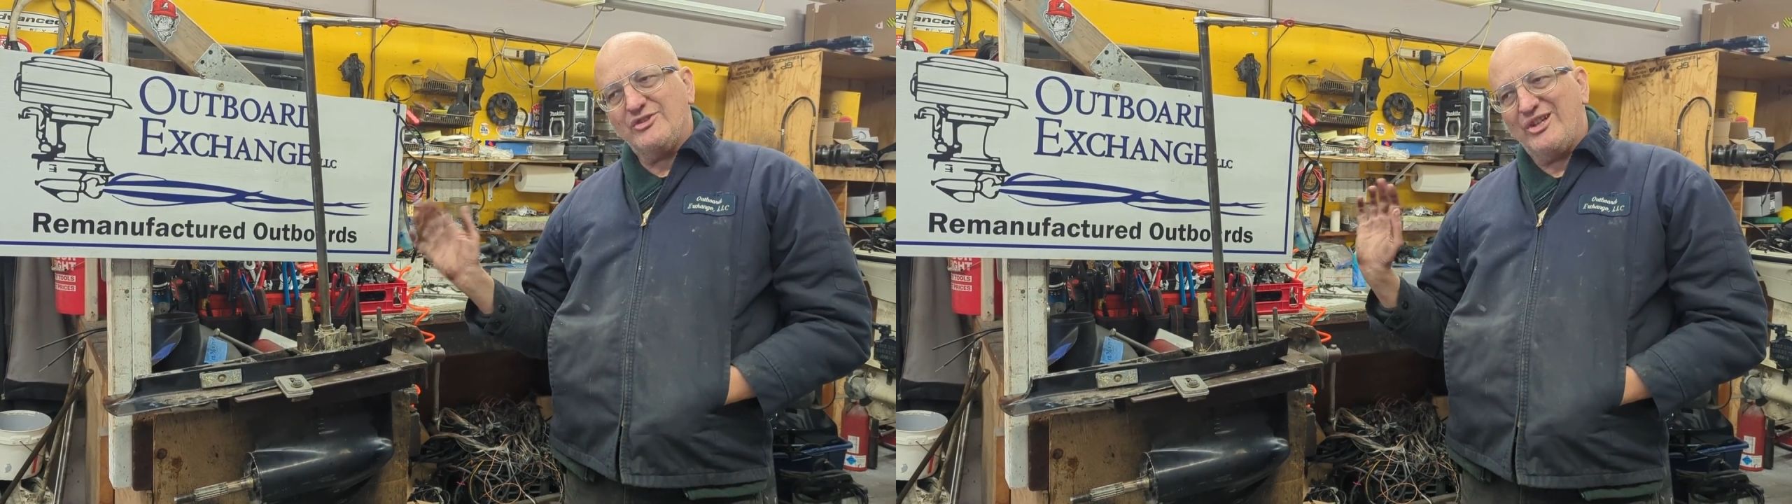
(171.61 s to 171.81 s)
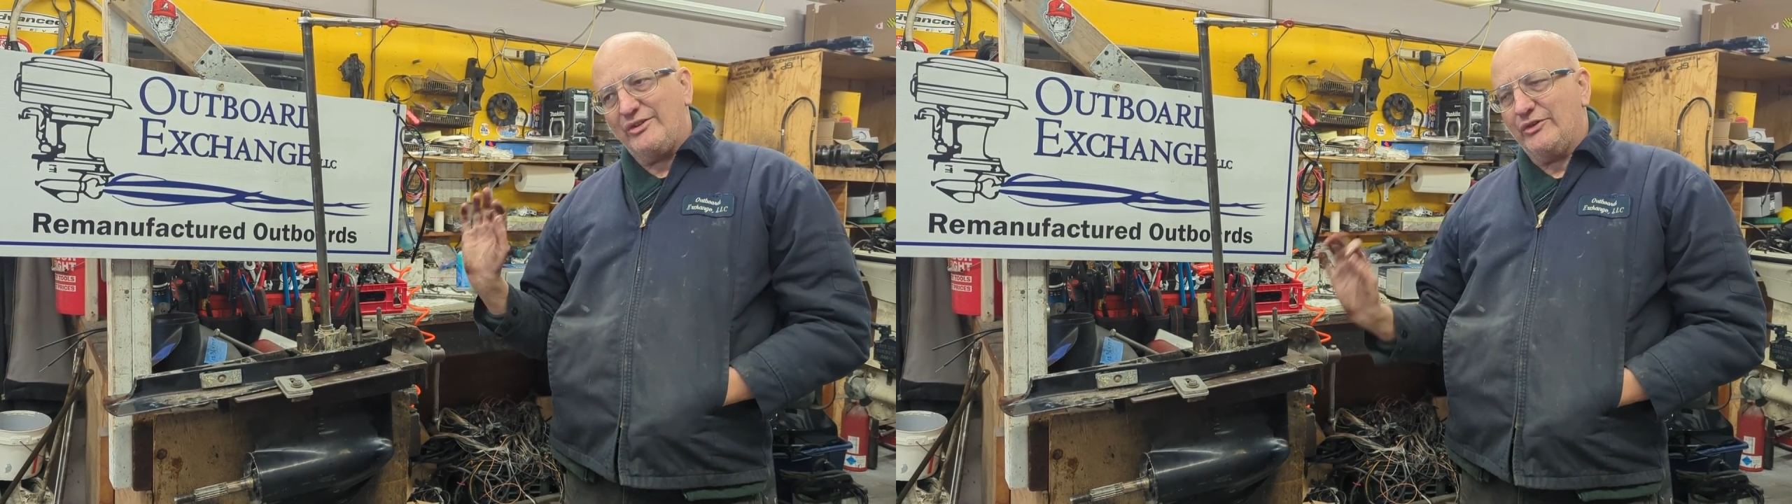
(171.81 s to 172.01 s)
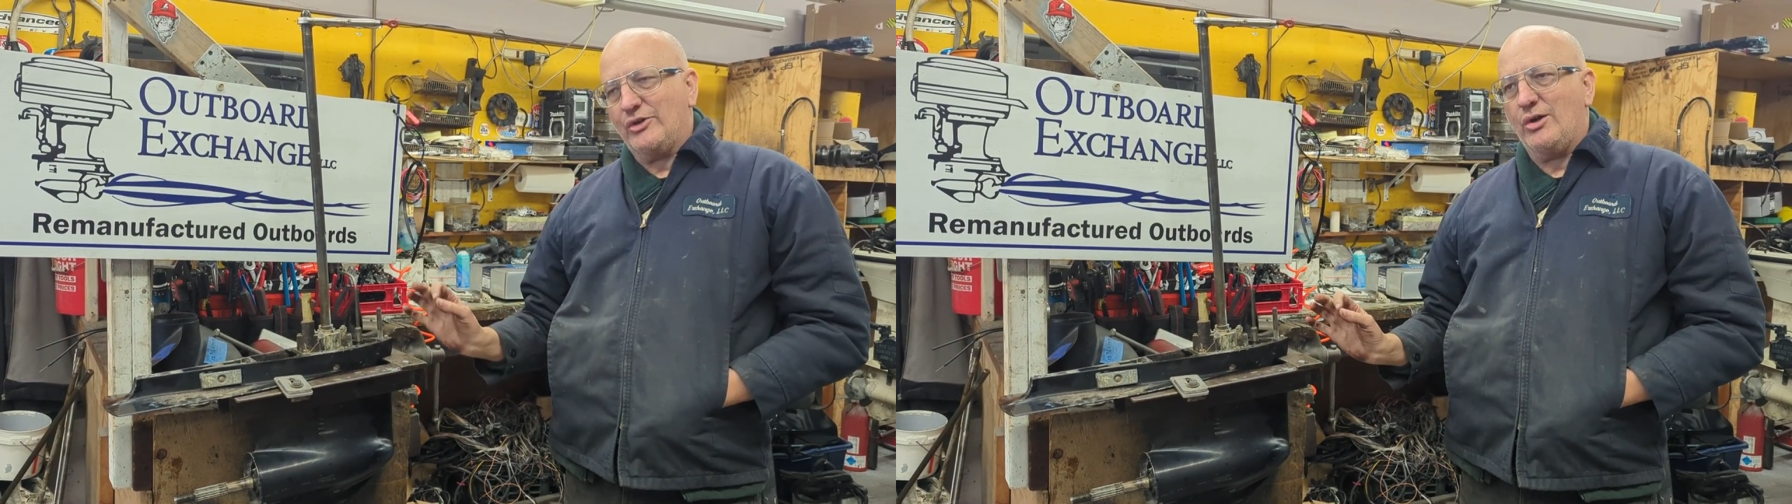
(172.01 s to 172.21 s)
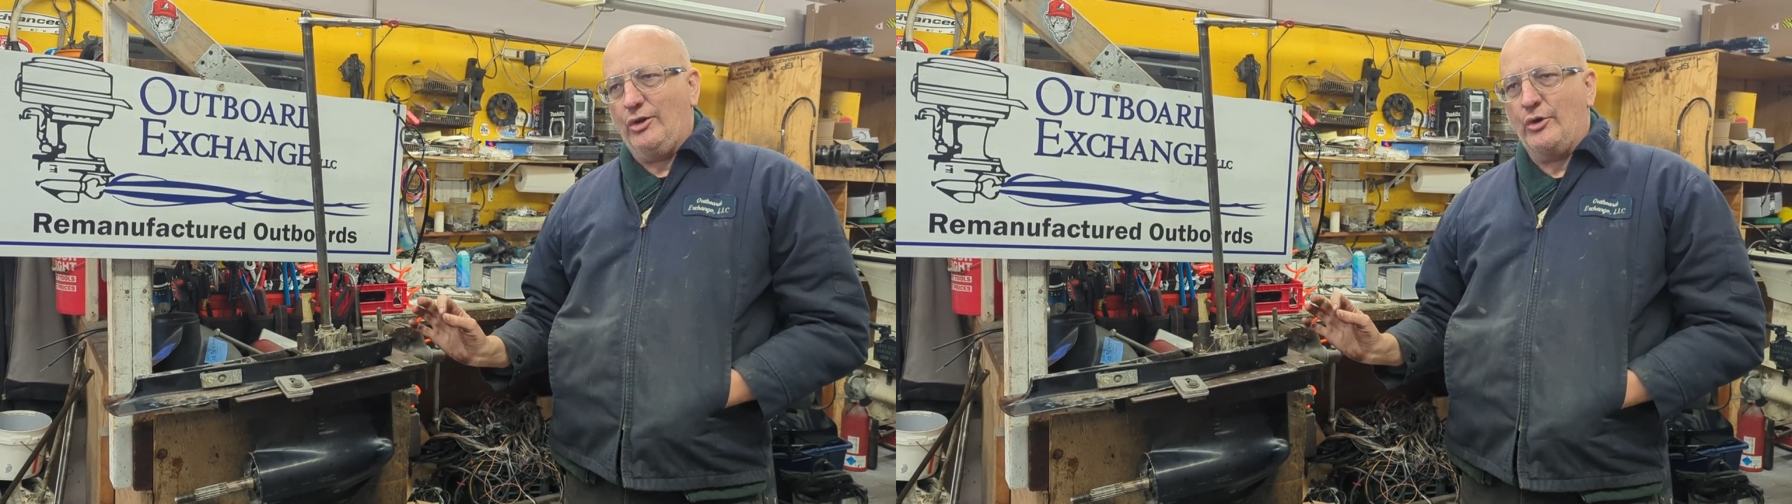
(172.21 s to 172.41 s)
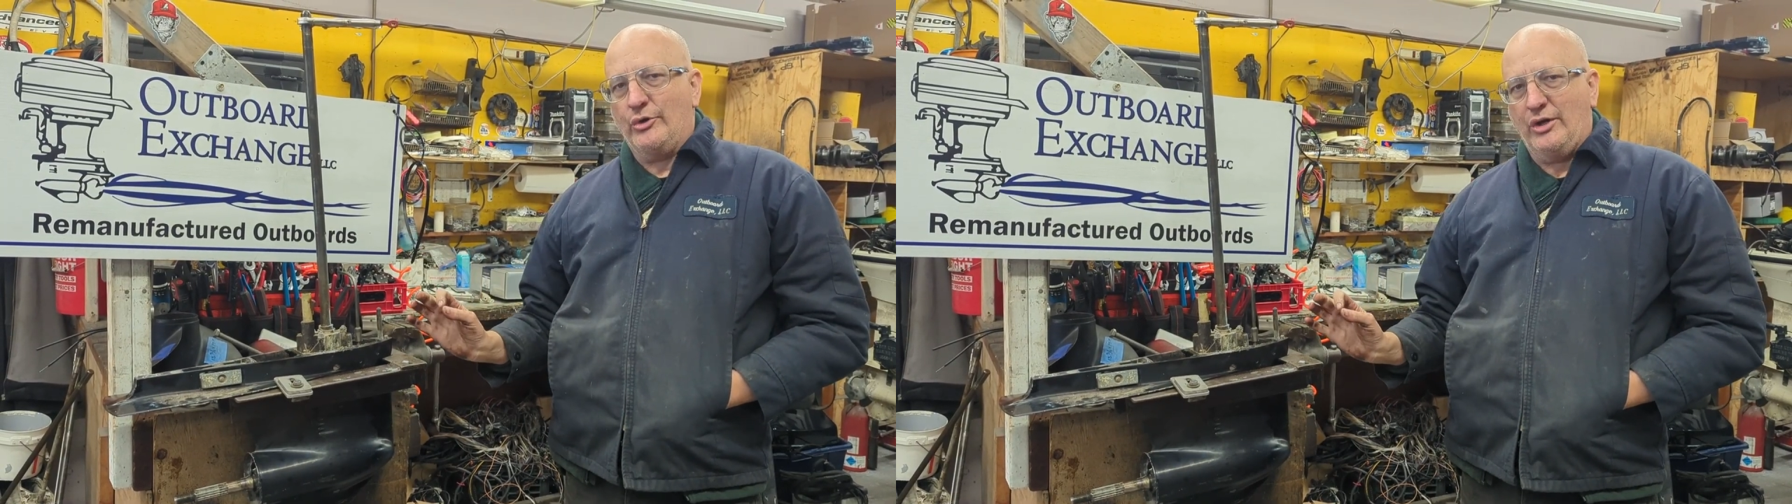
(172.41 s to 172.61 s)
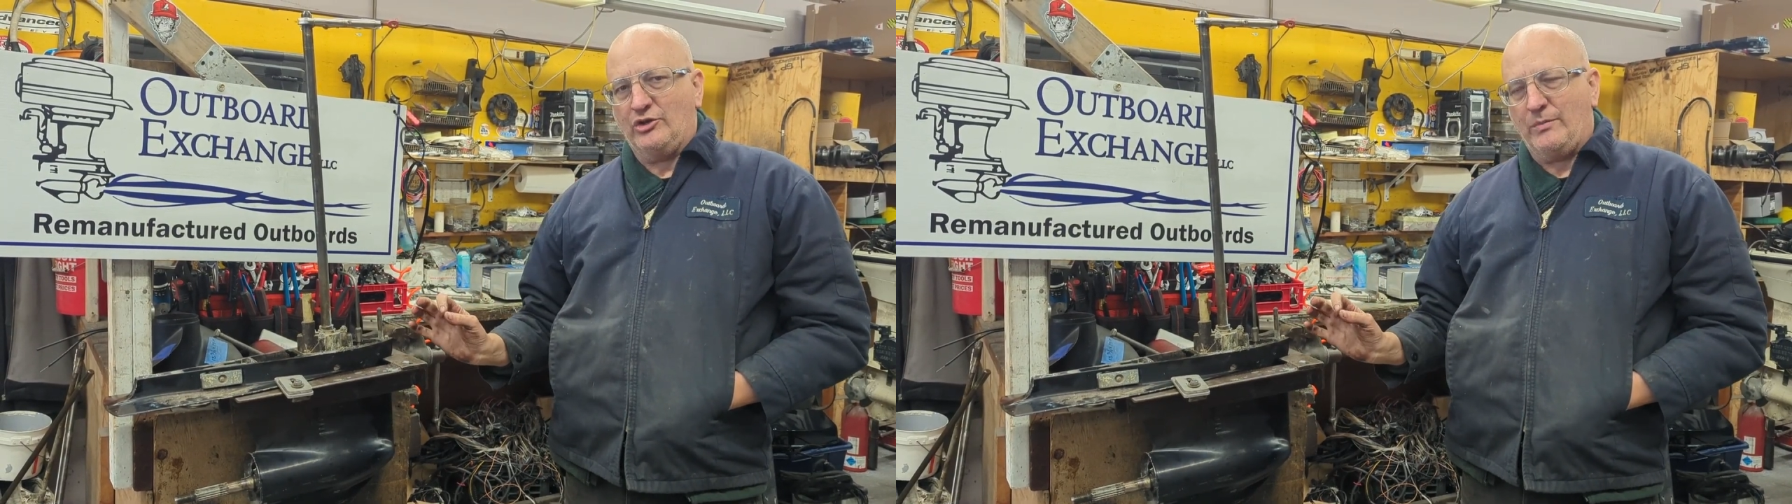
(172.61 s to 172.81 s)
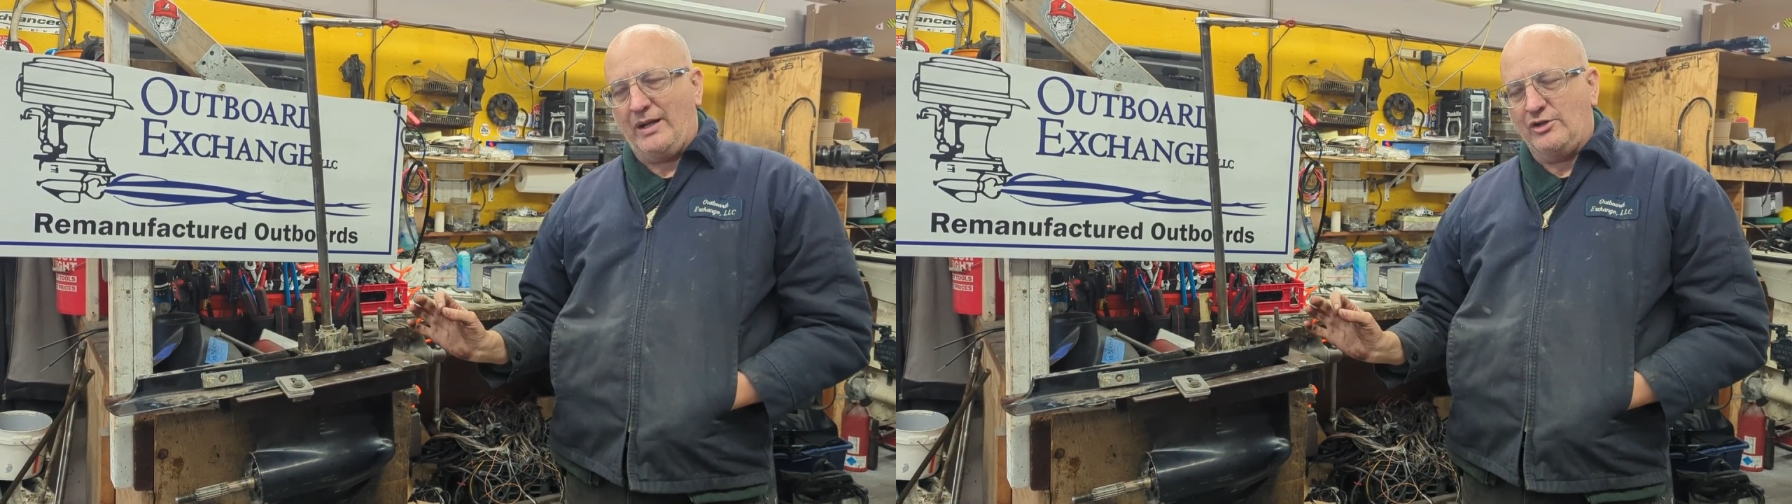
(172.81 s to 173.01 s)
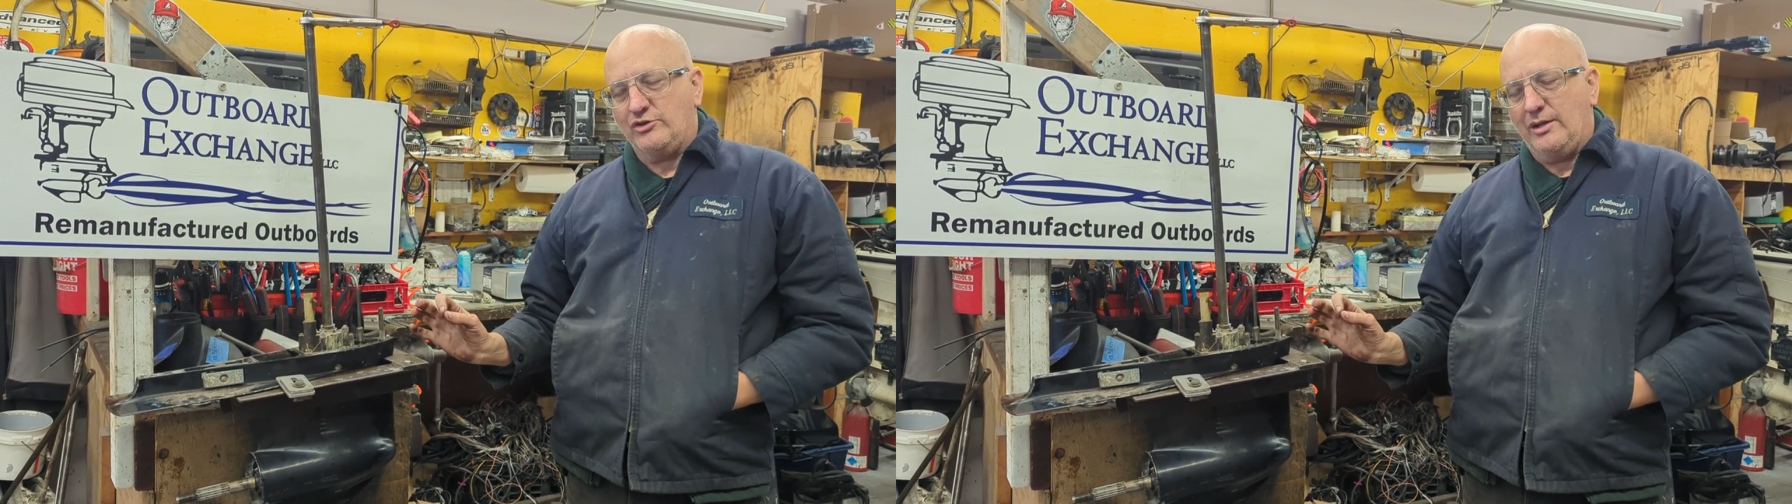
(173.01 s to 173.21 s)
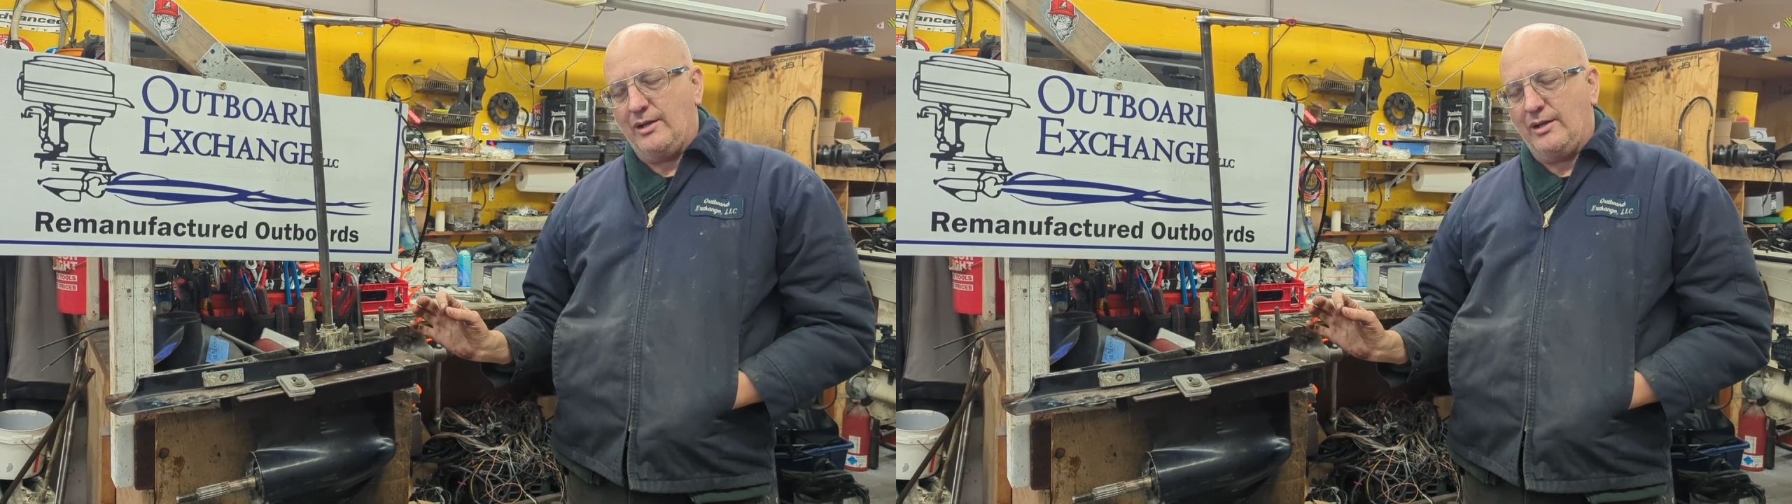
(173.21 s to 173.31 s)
chances are the lower unit's been